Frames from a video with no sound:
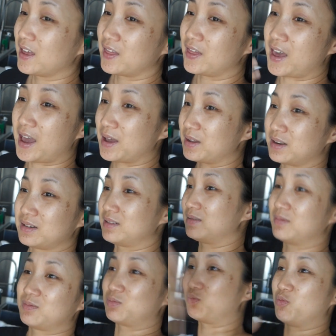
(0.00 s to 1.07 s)
that,
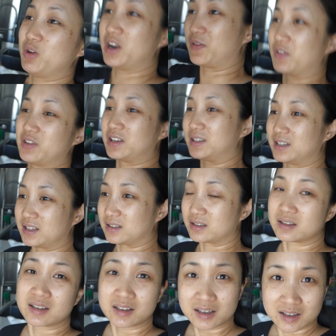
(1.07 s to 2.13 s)
whatever this is.
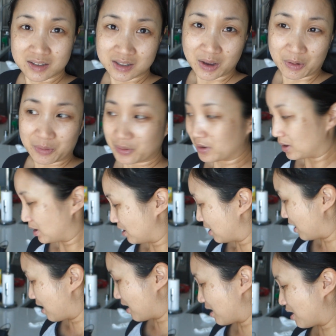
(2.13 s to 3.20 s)
So
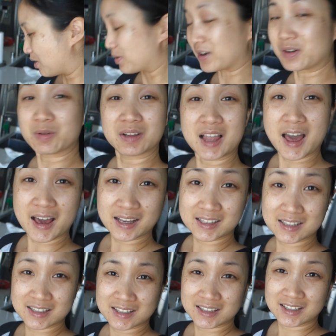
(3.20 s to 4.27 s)
uh, we're gonna relax,
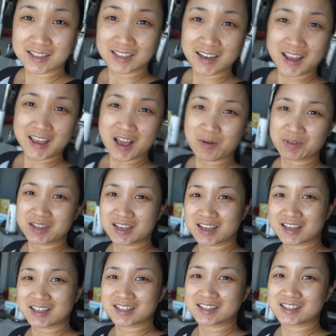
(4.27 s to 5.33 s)
hang out with the
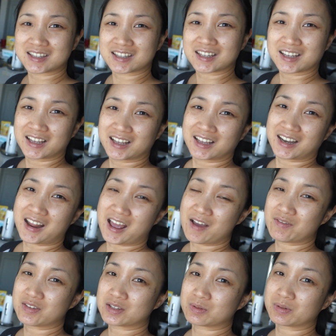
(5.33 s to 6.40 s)
kids, and
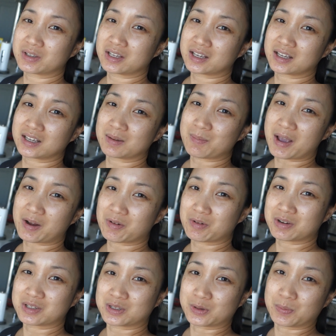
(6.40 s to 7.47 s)
have this really good
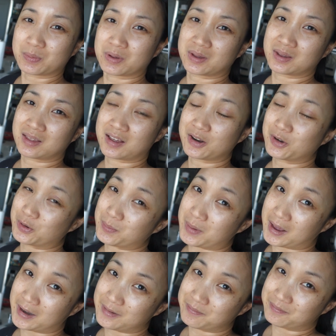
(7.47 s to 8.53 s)
macaroni soup that friend
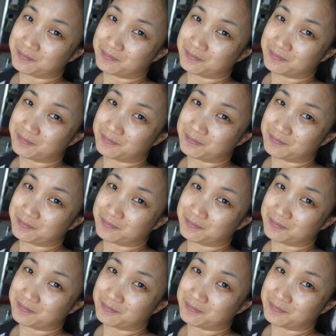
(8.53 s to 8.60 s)
made.